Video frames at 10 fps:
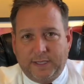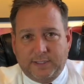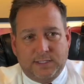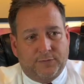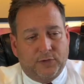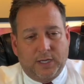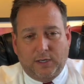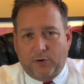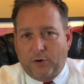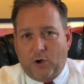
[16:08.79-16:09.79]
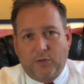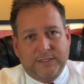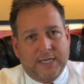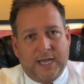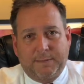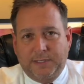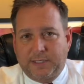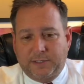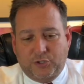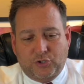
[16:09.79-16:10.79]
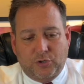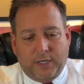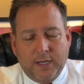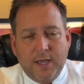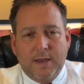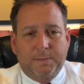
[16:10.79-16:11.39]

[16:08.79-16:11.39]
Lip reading: It's stuff you got to learn all the time in dentistry.